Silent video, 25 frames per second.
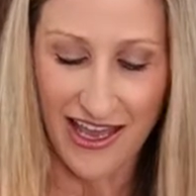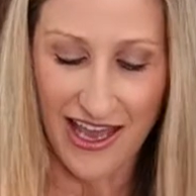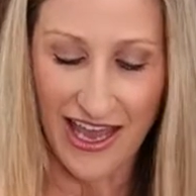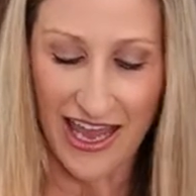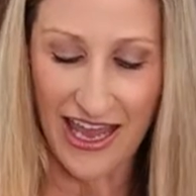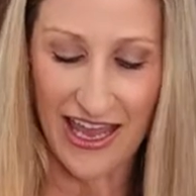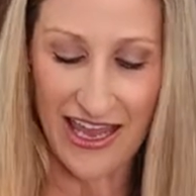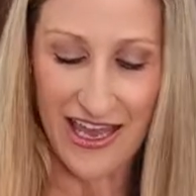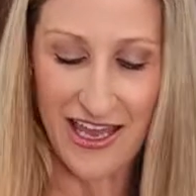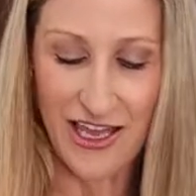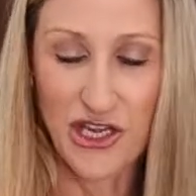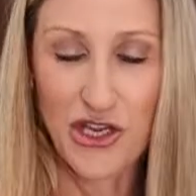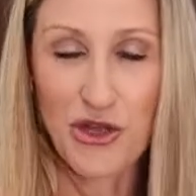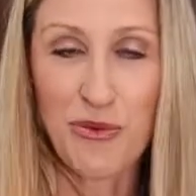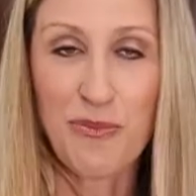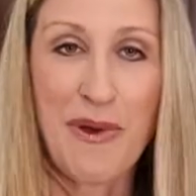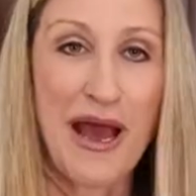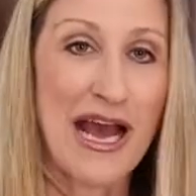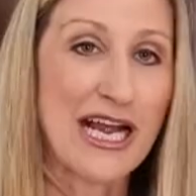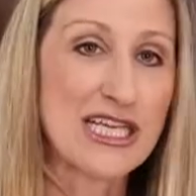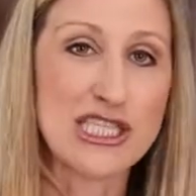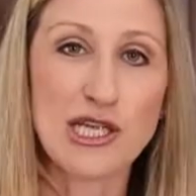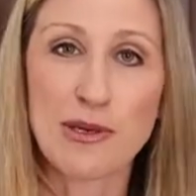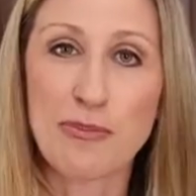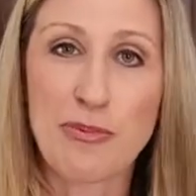and you
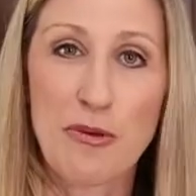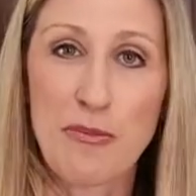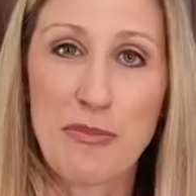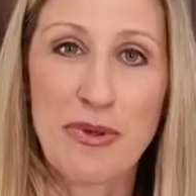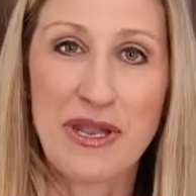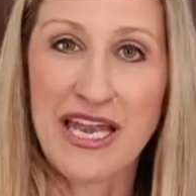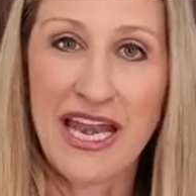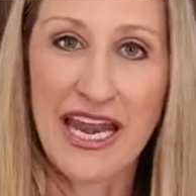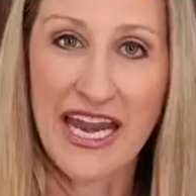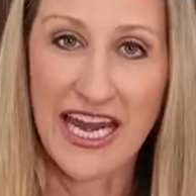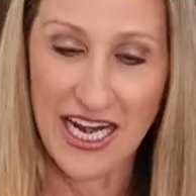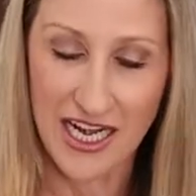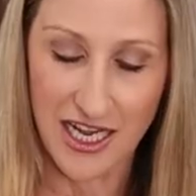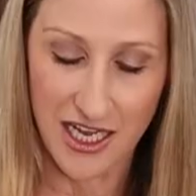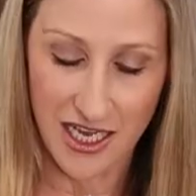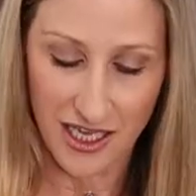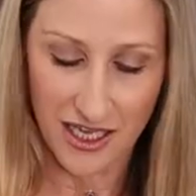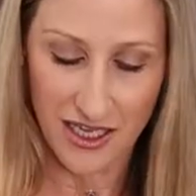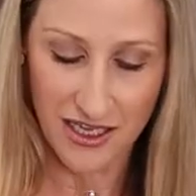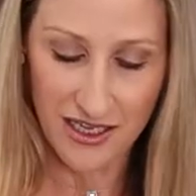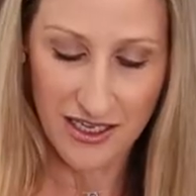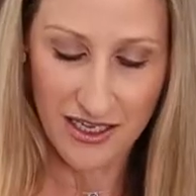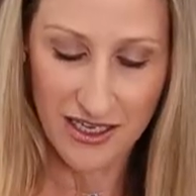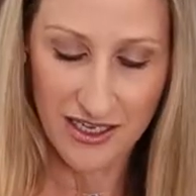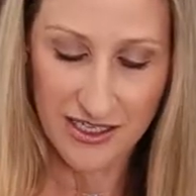mash up a
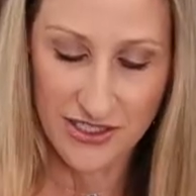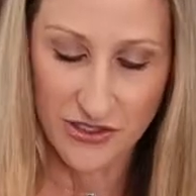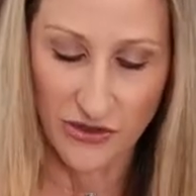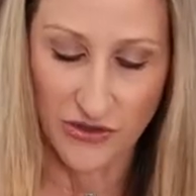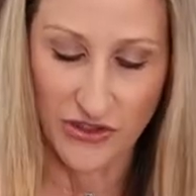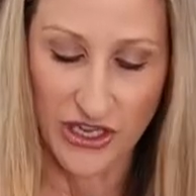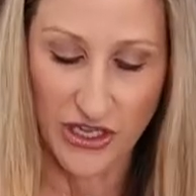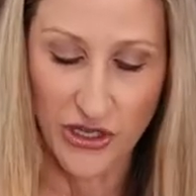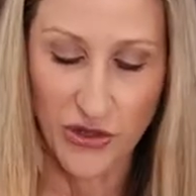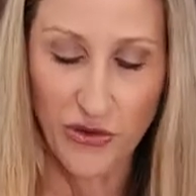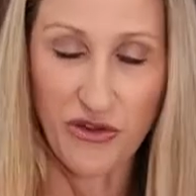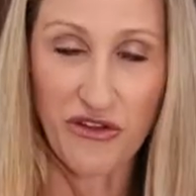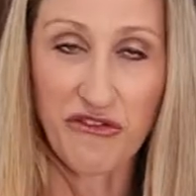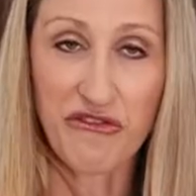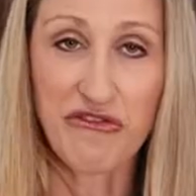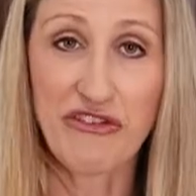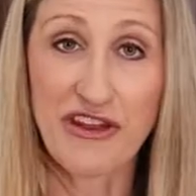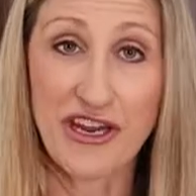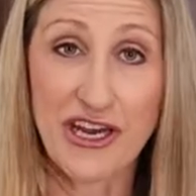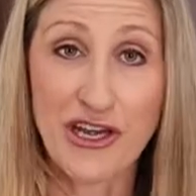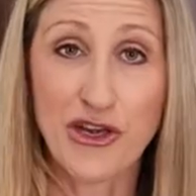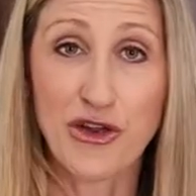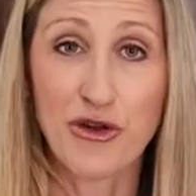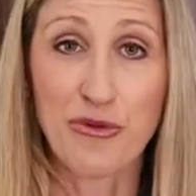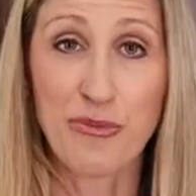banana so that you can
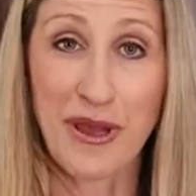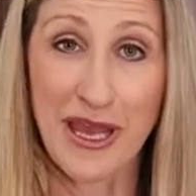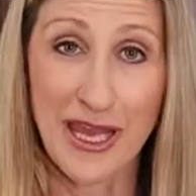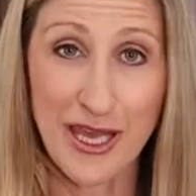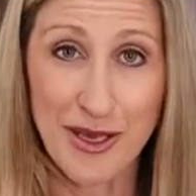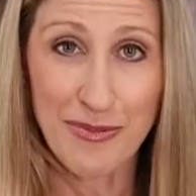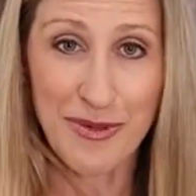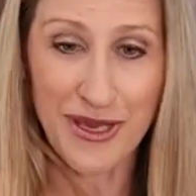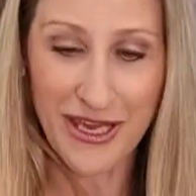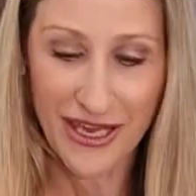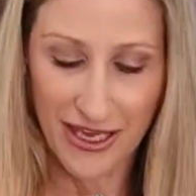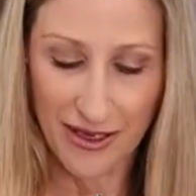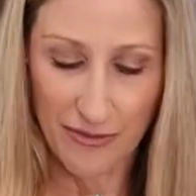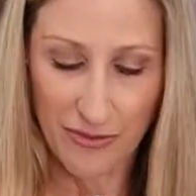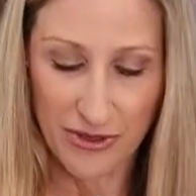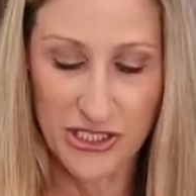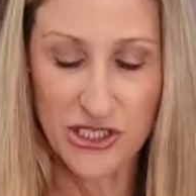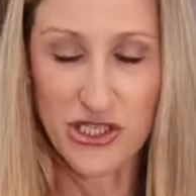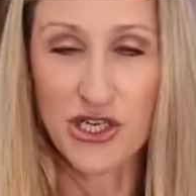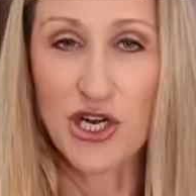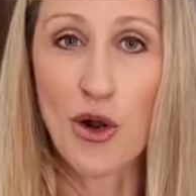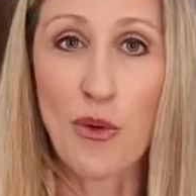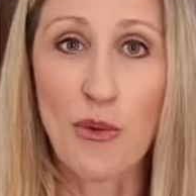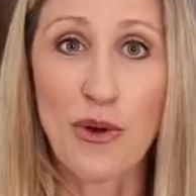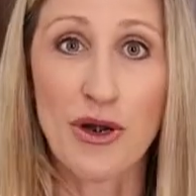feed your baby, but
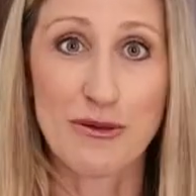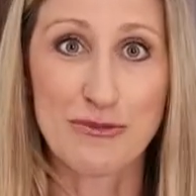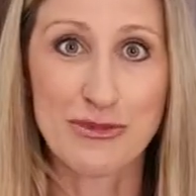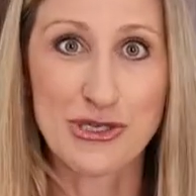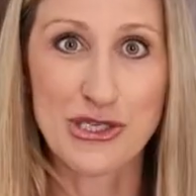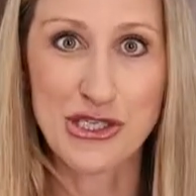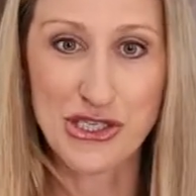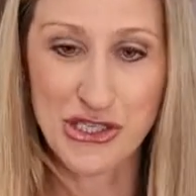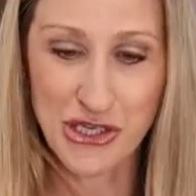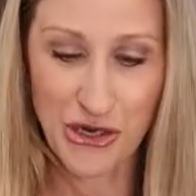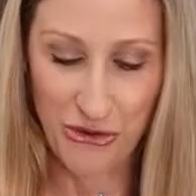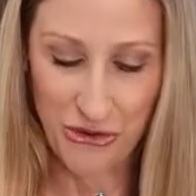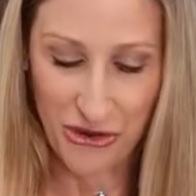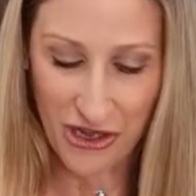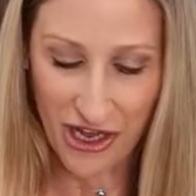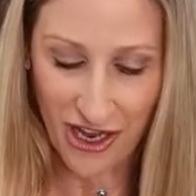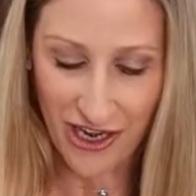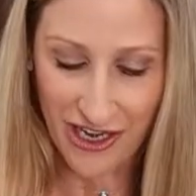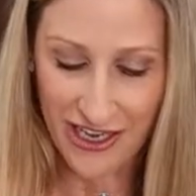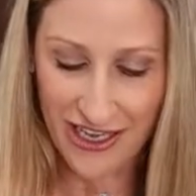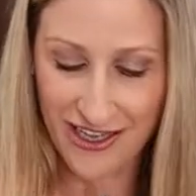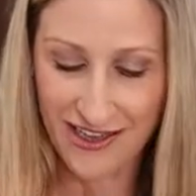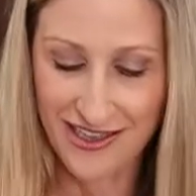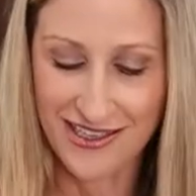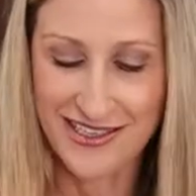you don't want them to choke on it.